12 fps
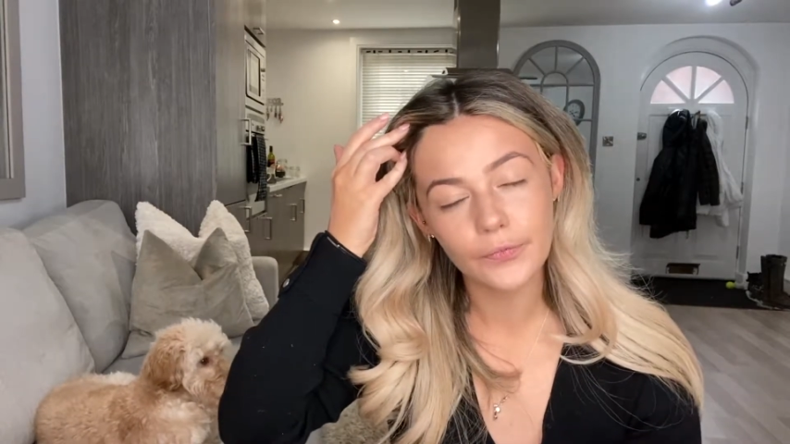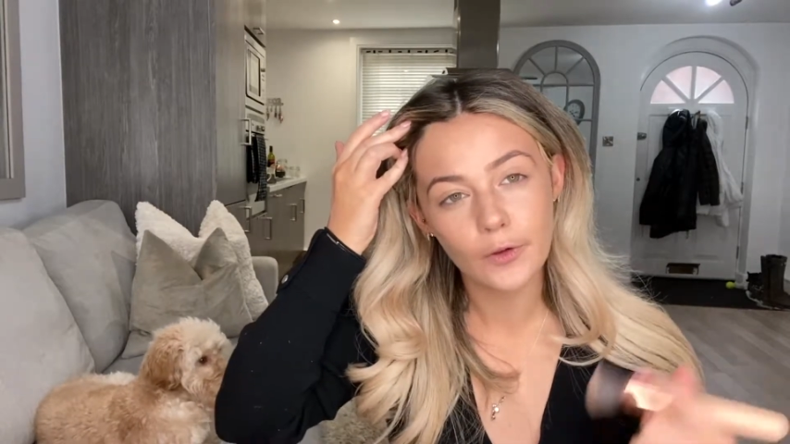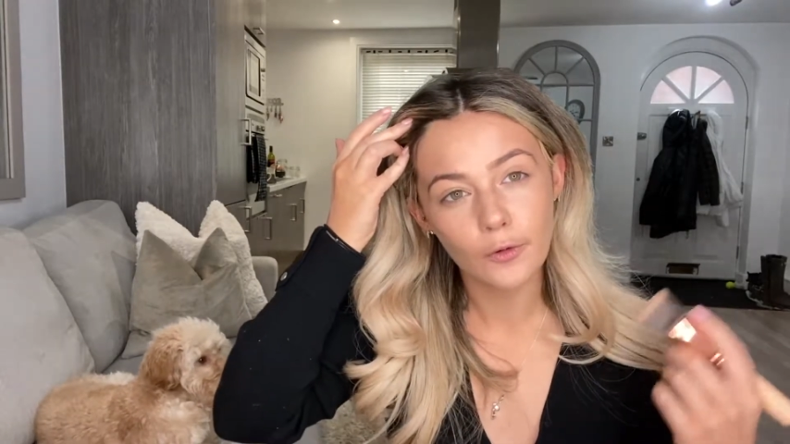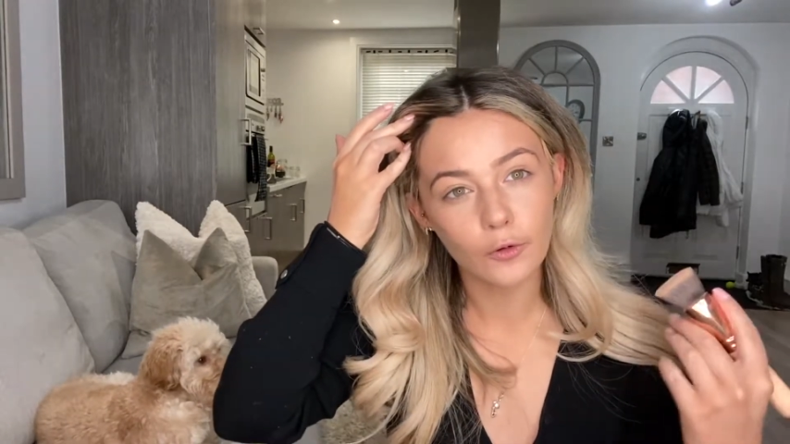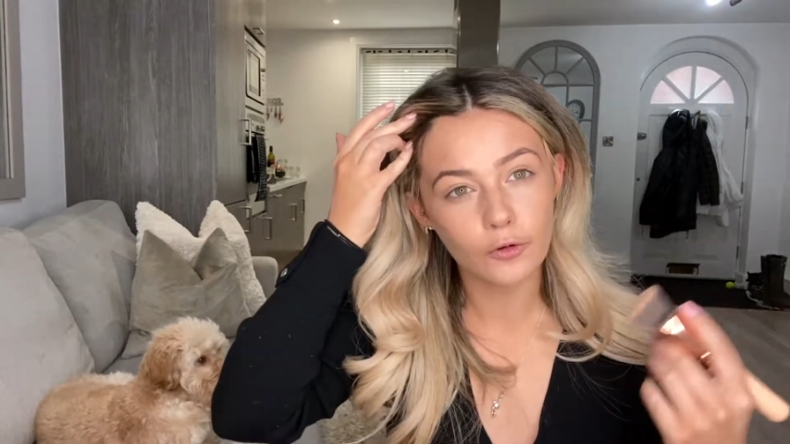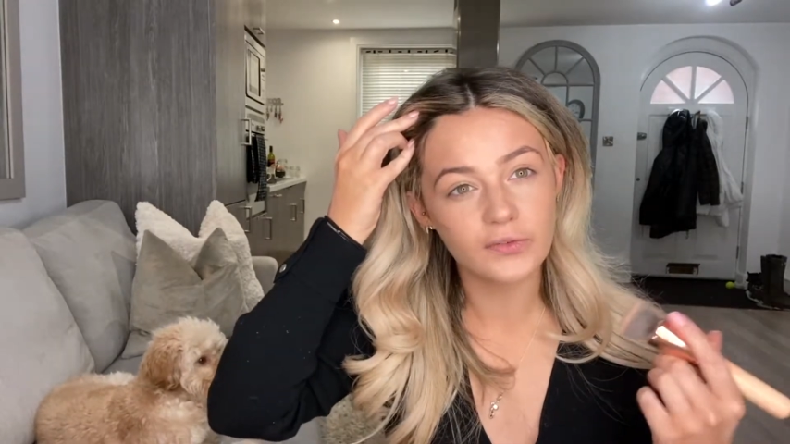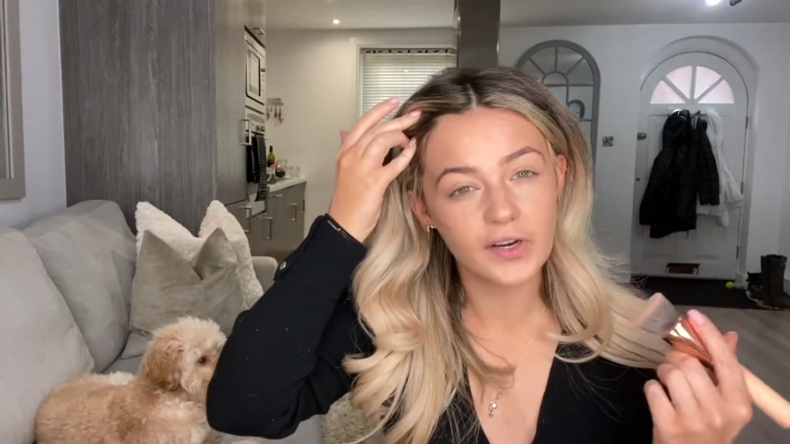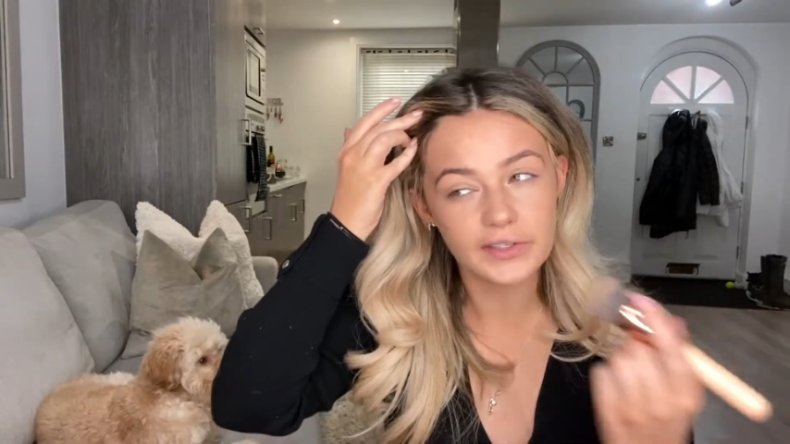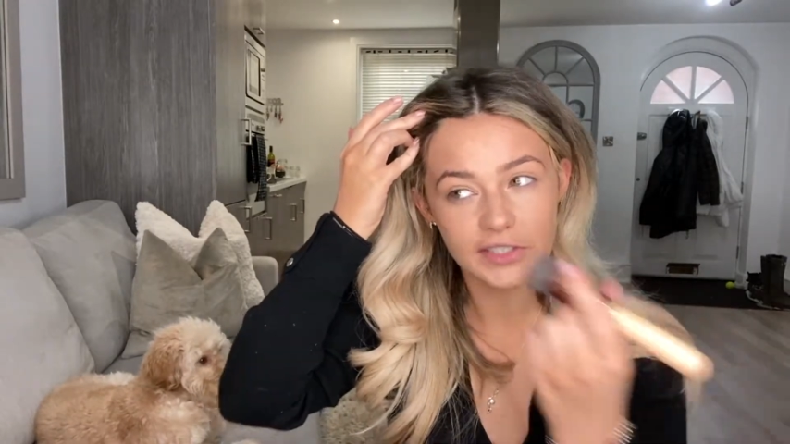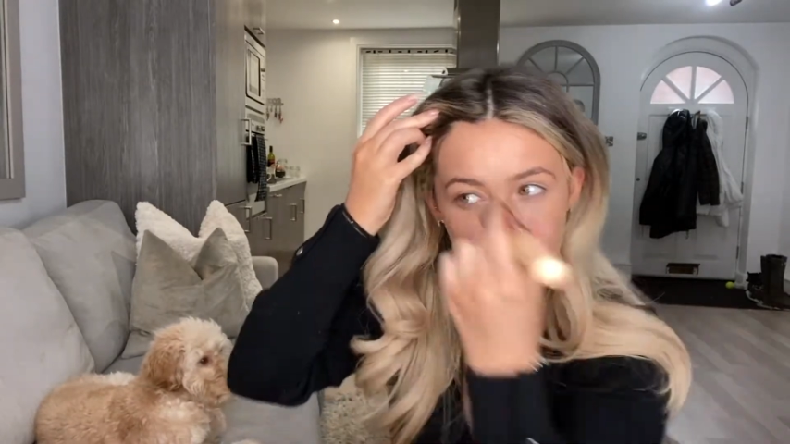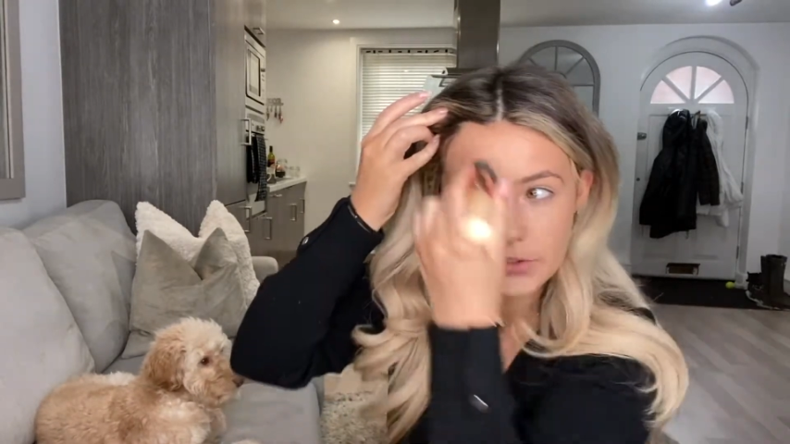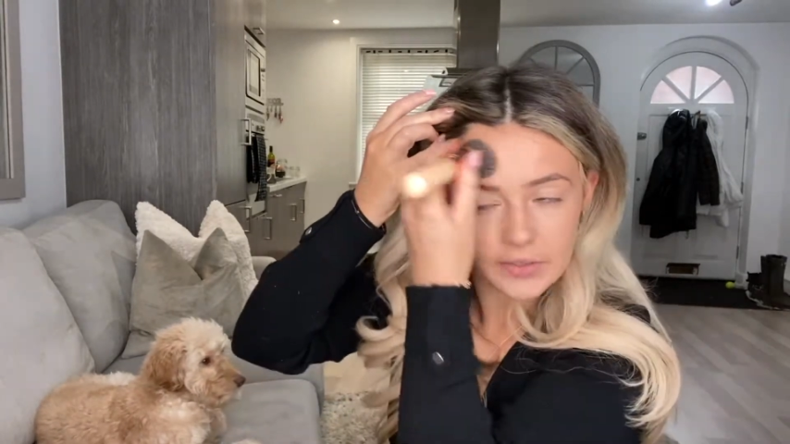or very
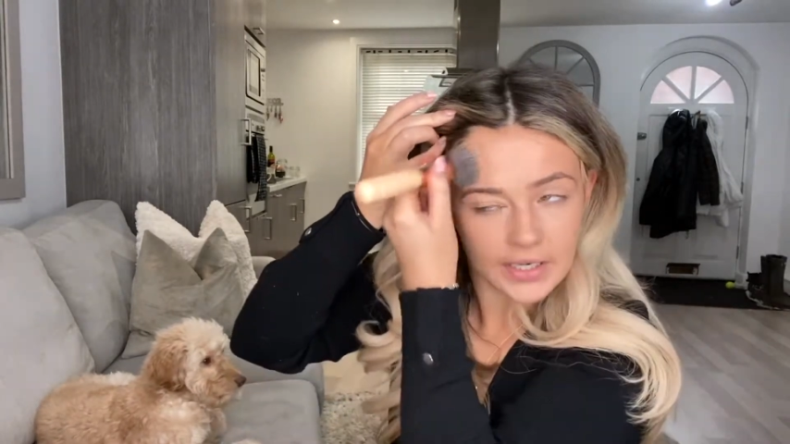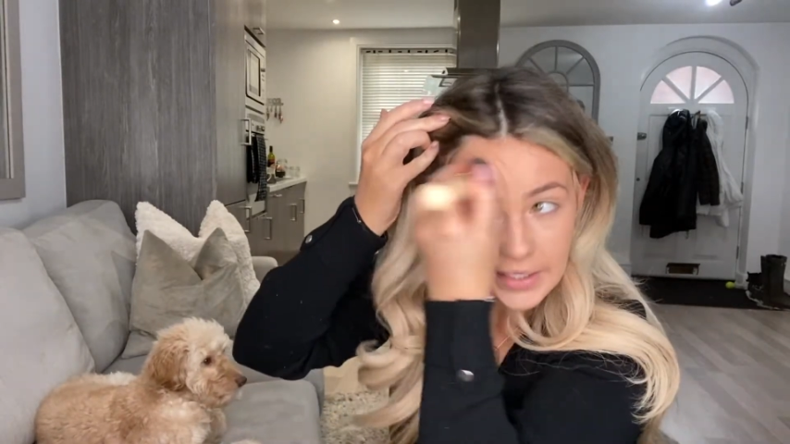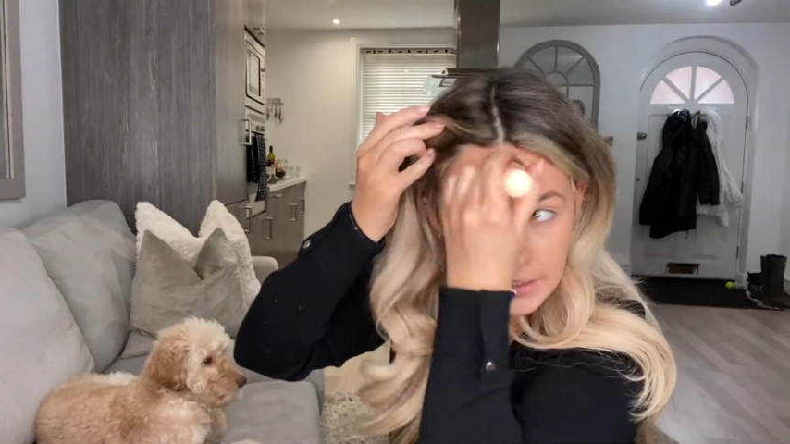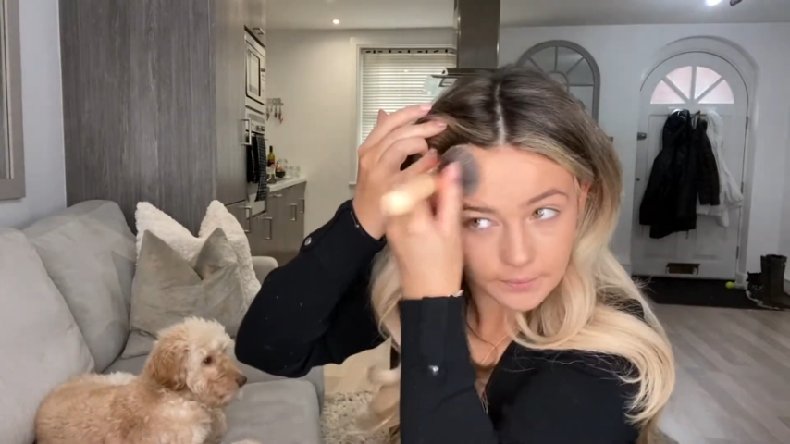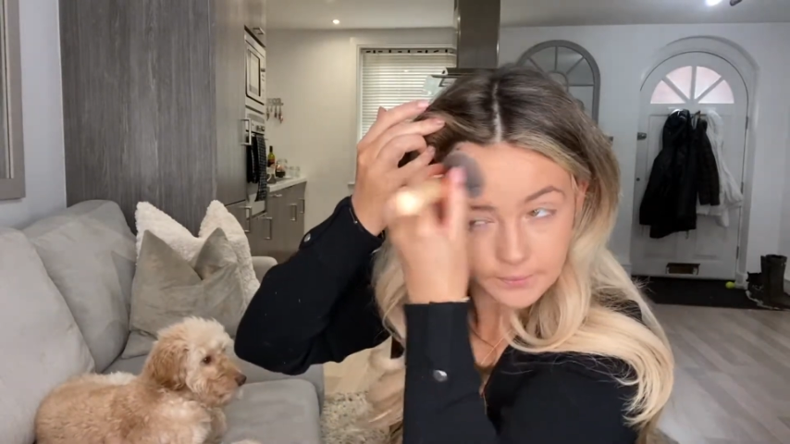2D.